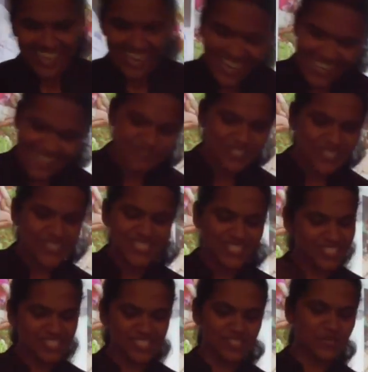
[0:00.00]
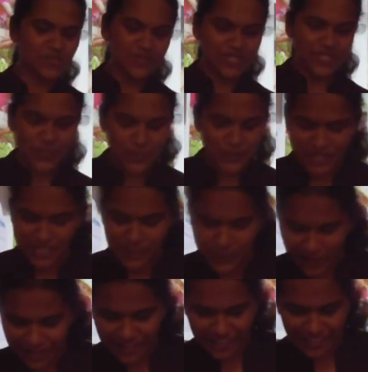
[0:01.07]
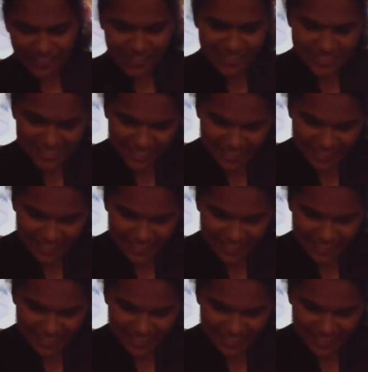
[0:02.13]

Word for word: Um, so it's just it's just weird, quirky, wacky things